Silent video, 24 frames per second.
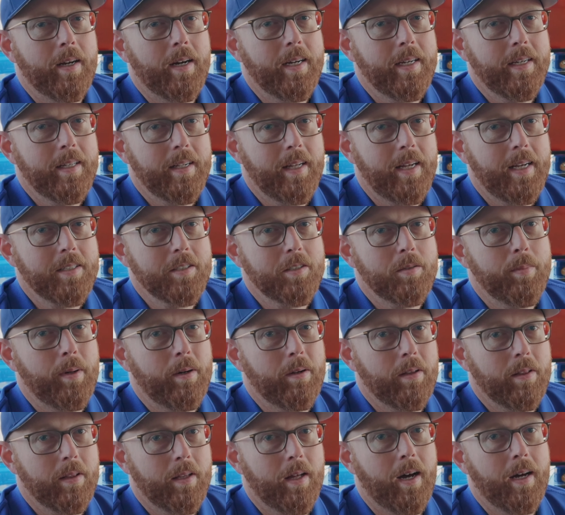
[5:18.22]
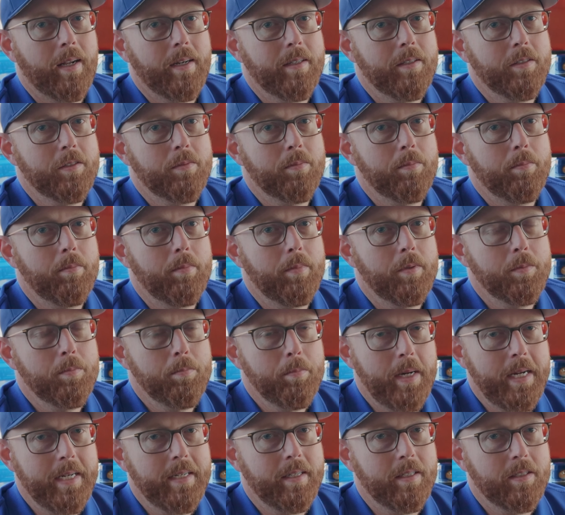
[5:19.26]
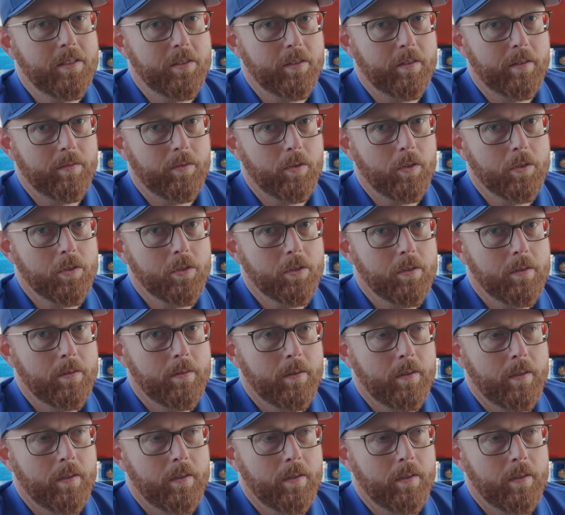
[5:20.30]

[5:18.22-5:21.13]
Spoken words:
I get asked about a lot is maintenance intervals.